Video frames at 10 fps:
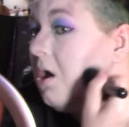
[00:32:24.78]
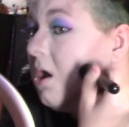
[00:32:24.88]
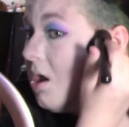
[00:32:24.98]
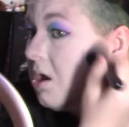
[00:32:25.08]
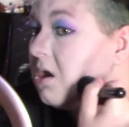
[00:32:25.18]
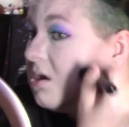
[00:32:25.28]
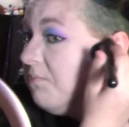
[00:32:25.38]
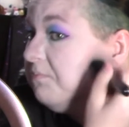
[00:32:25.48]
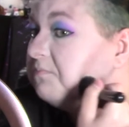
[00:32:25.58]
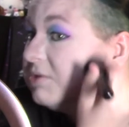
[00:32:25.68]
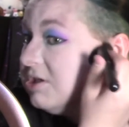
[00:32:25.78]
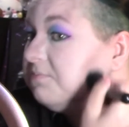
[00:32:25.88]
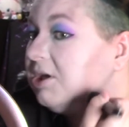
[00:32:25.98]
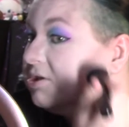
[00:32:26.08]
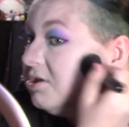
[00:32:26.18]
and
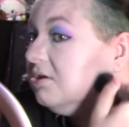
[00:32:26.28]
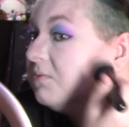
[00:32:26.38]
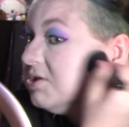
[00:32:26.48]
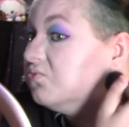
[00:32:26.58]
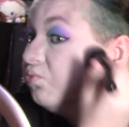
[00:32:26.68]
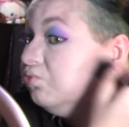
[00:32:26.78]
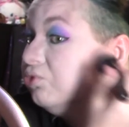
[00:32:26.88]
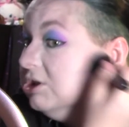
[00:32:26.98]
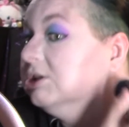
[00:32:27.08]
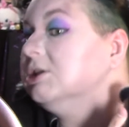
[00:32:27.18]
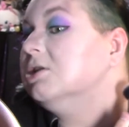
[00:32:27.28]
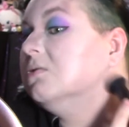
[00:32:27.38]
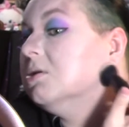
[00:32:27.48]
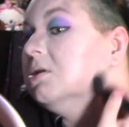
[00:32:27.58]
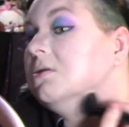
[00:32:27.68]
splotchier, which is really
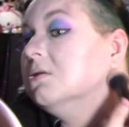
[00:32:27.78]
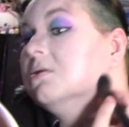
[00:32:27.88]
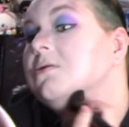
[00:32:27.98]
annoying.